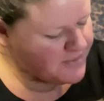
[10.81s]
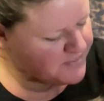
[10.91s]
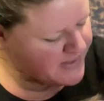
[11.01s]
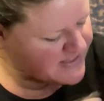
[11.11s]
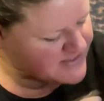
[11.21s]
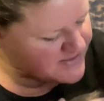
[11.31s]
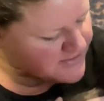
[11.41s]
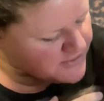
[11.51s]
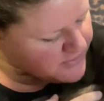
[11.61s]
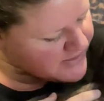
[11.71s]
based
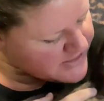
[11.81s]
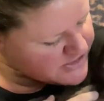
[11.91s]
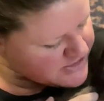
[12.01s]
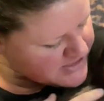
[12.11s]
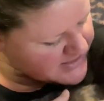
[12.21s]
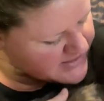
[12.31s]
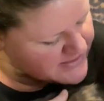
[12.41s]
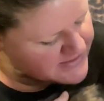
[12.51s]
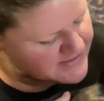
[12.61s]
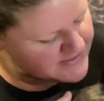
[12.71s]
on
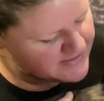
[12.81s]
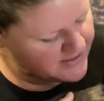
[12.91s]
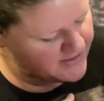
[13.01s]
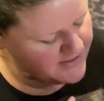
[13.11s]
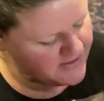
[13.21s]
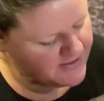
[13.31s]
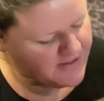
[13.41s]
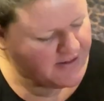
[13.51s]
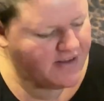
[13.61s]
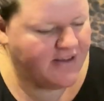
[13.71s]
questions
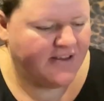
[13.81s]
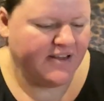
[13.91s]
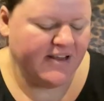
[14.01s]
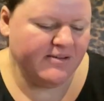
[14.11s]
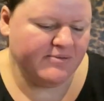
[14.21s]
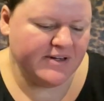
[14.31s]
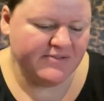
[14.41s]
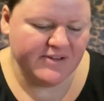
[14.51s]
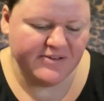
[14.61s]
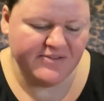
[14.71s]
in one of
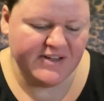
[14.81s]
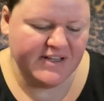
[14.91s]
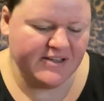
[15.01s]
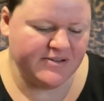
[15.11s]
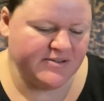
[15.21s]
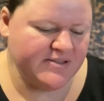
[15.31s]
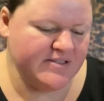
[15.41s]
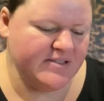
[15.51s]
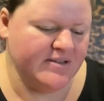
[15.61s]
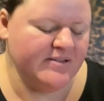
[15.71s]
their
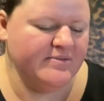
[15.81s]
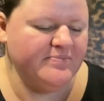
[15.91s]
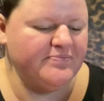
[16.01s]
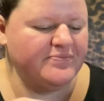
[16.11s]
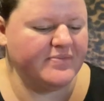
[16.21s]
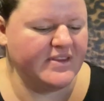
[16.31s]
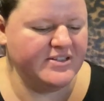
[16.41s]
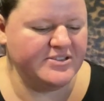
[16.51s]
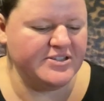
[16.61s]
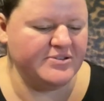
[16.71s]
videos.
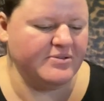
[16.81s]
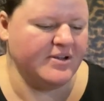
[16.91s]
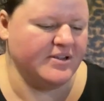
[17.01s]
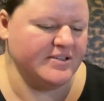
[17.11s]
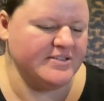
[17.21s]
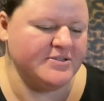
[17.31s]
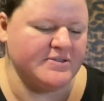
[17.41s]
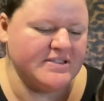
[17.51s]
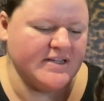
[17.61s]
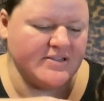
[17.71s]
Do all
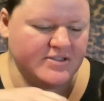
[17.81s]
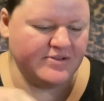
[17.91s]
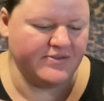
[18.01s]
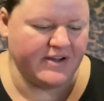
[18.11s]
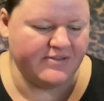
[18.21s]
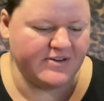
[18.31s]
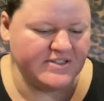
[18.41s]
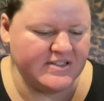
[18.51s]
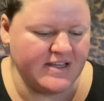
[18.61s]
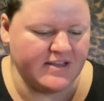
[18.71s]
suicide
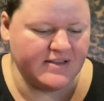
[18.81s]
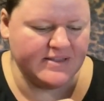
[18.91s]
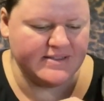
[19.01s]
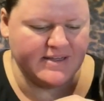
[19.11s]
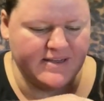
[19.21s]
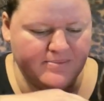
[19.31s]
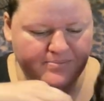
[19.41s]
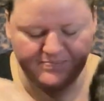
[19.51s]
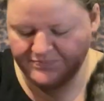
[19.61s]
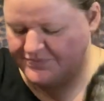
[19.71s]
survivors think the same
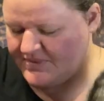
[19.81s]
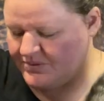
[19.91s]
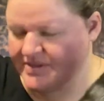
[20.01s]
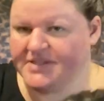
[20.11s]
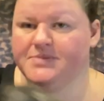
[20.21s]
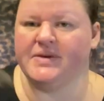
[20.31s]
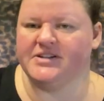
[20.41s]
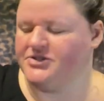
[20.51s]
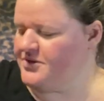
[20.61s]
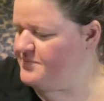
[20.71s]
with
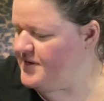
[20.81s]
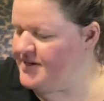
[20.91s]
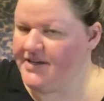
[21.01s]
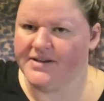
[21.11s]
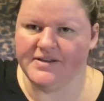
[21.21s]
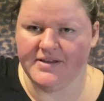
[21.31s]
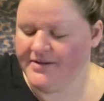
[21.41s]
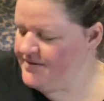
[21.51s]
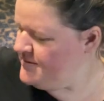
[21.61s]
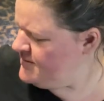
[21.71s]
Spectrum Media
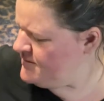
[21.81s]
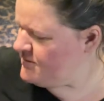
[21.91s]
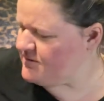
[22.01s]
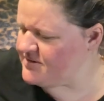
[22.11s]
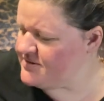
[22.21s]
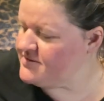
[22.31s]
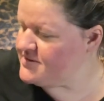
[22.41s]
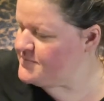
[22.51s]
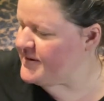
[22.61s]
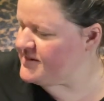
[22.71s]
or
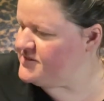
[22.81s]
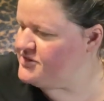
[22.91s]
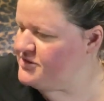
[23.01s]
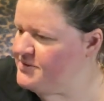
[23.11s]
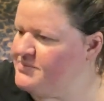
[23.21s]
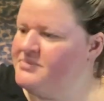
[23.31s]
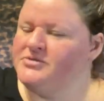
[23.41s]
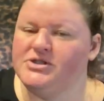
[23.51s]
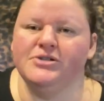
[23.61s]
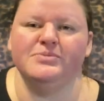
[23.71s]
Spectrum
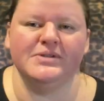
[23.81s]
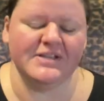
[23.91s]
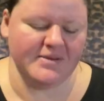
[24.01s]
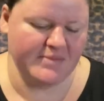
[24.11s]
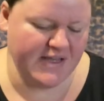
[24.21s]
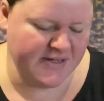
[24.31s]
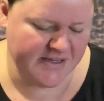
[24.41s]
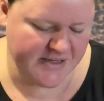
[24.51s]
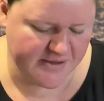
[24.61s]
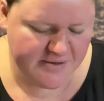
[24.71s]
Jubilee Media?